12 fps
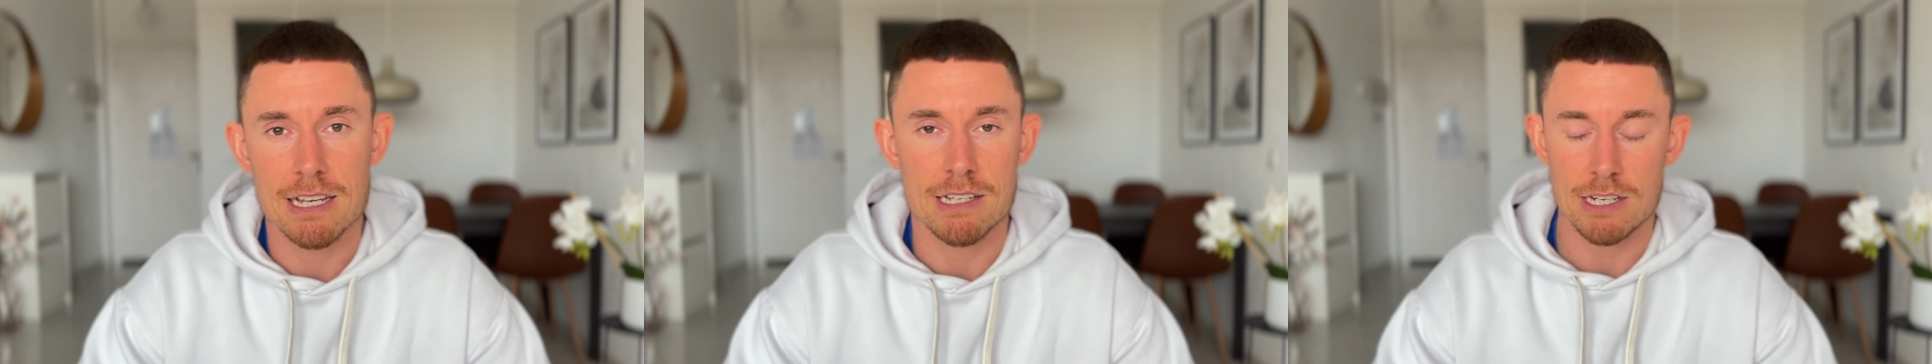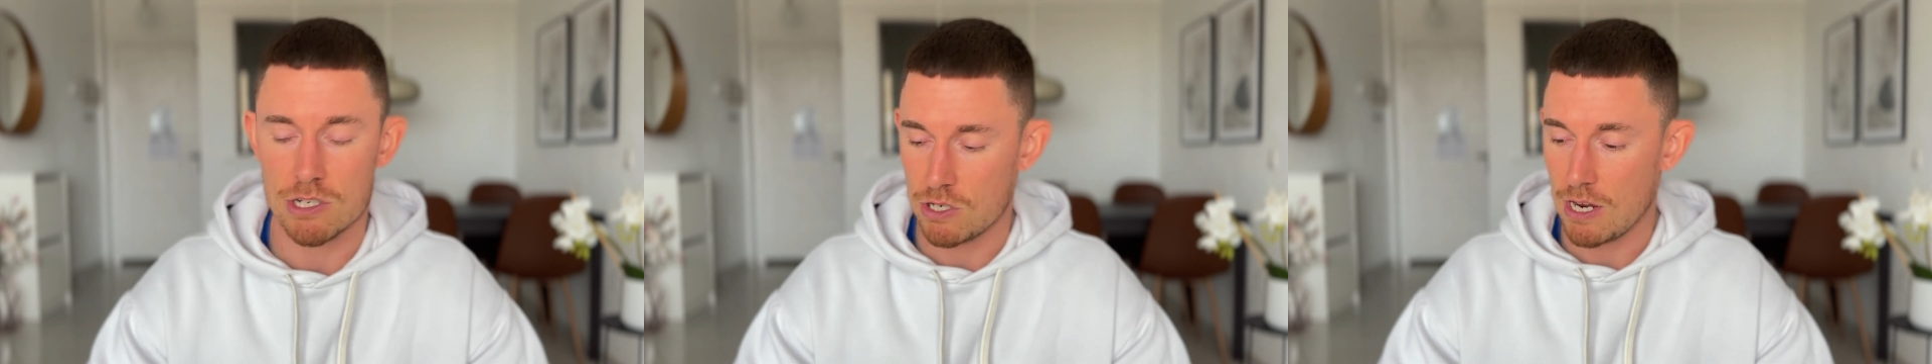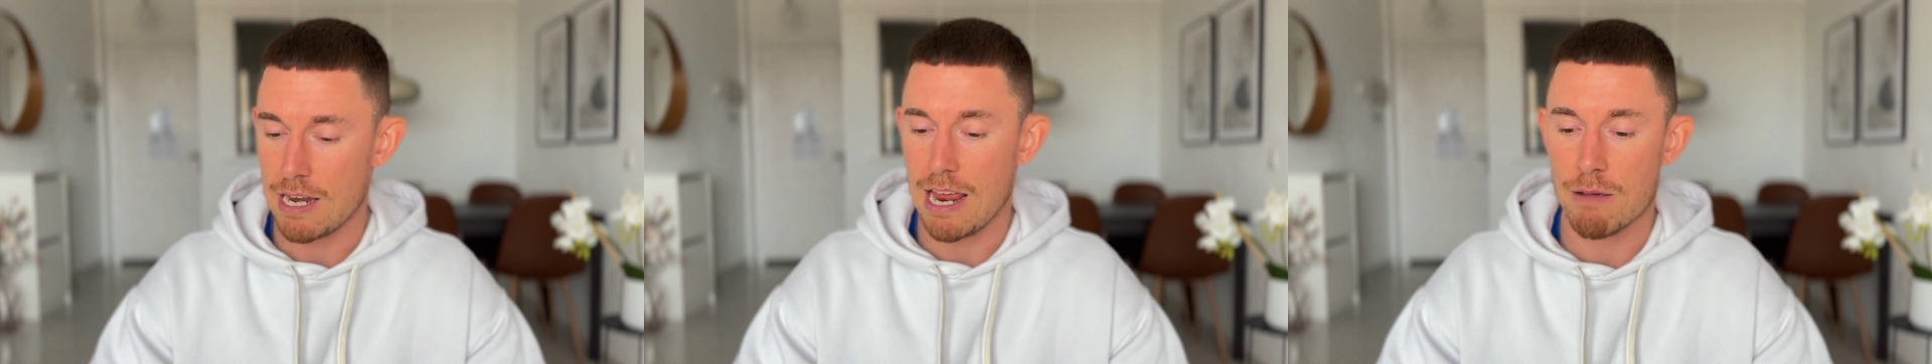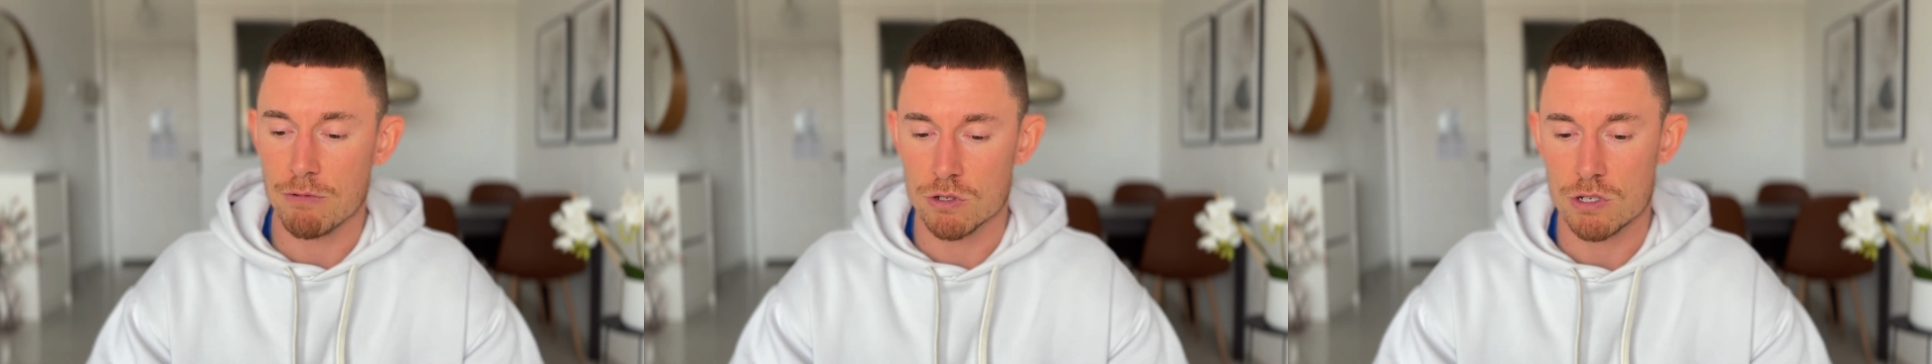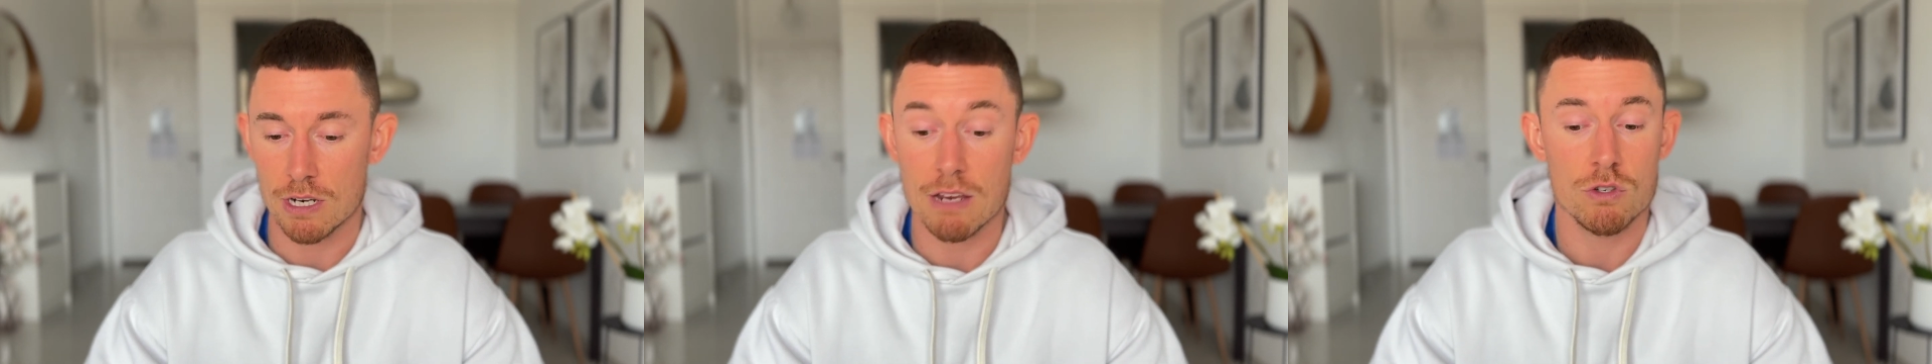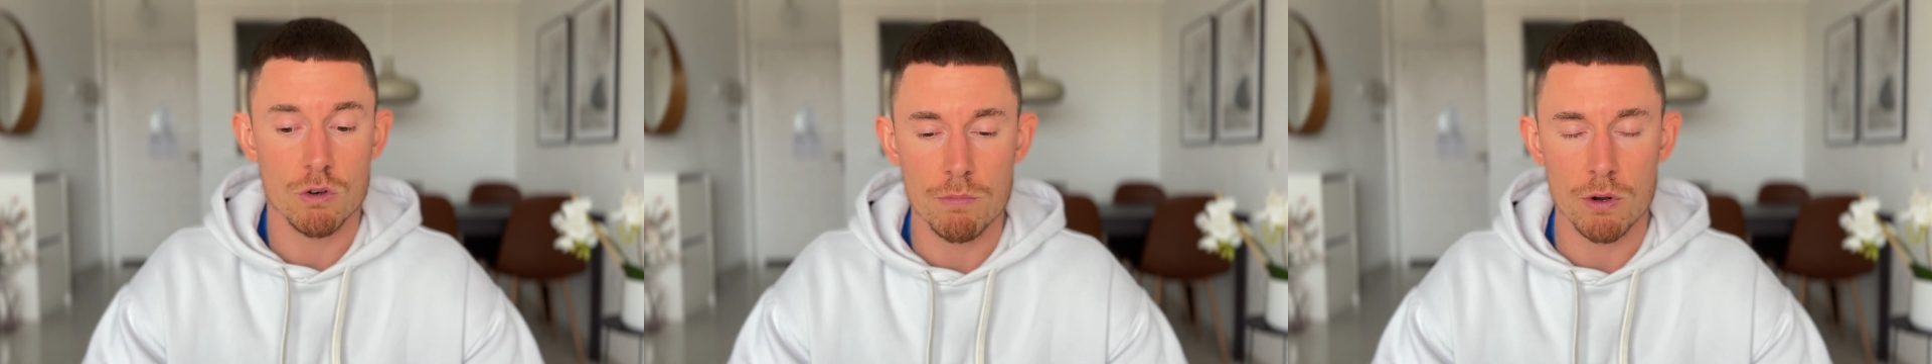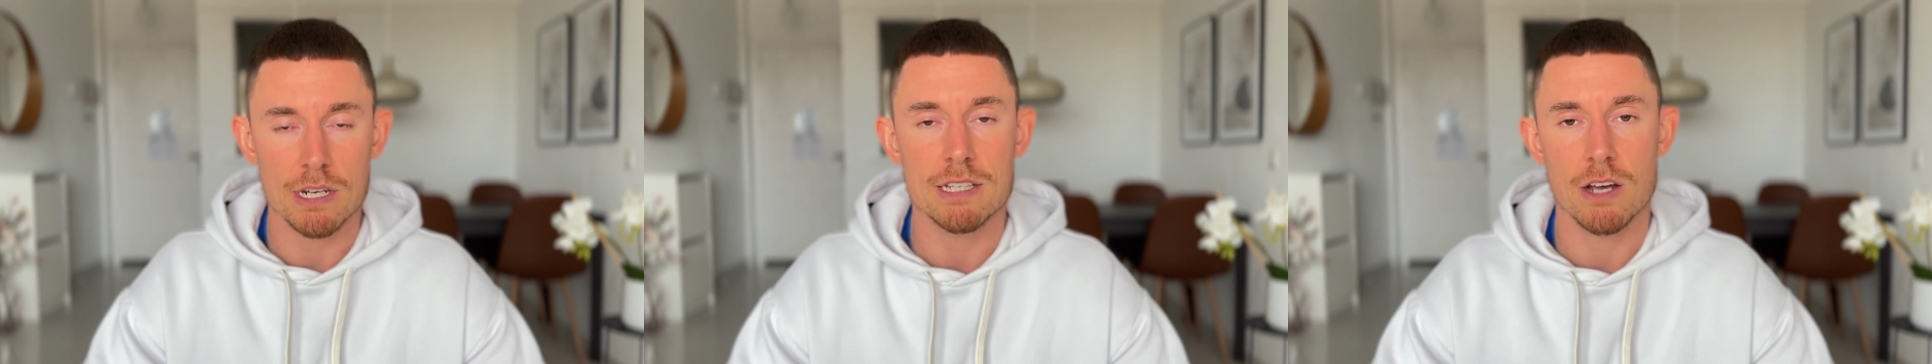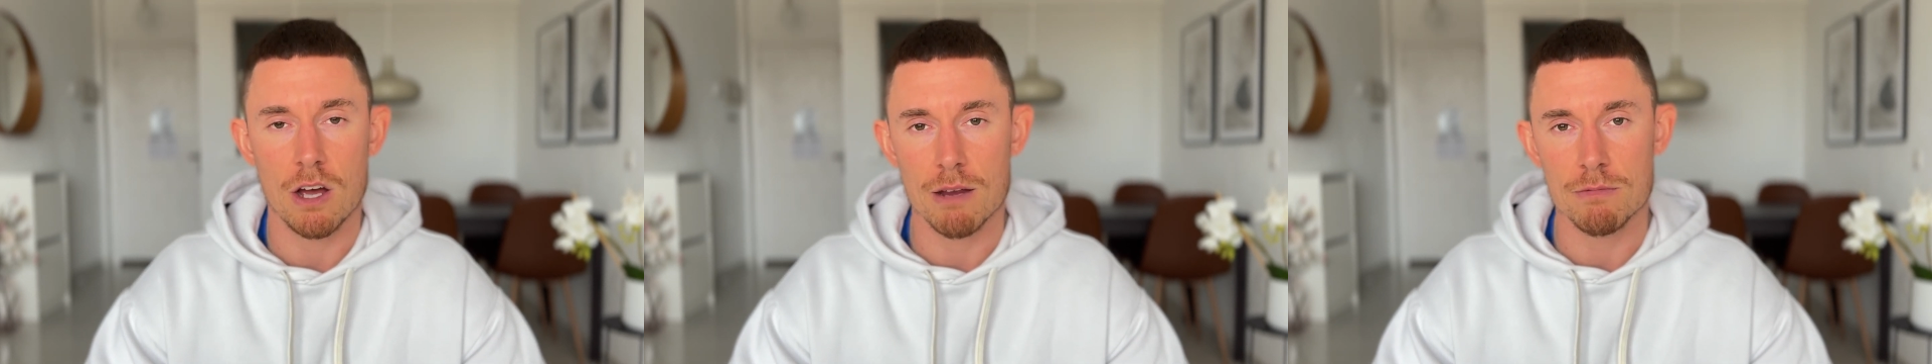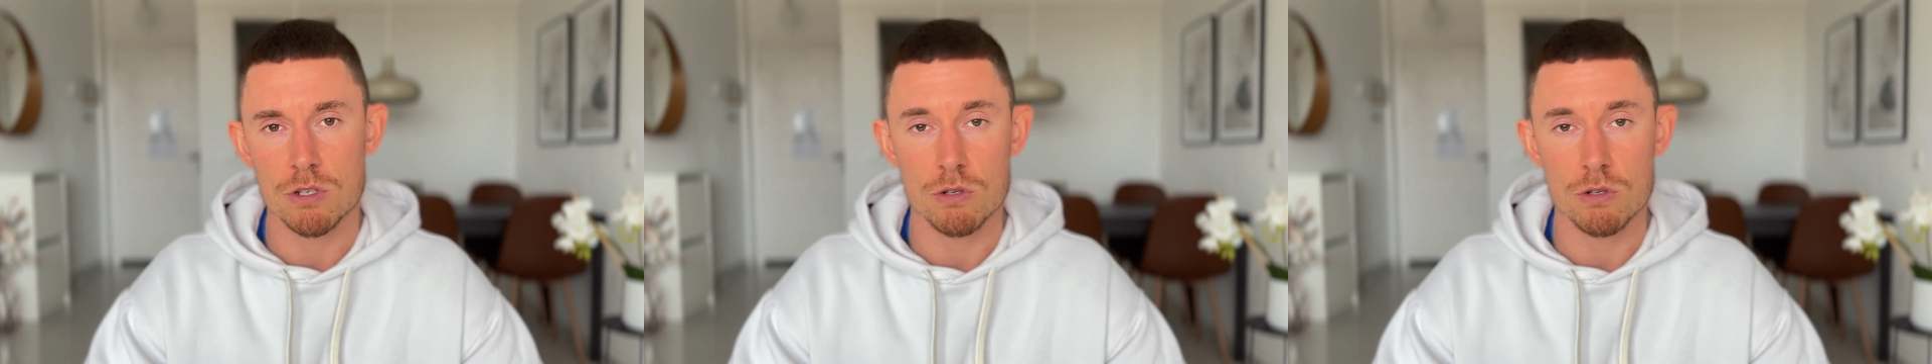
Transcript: because it gives your body time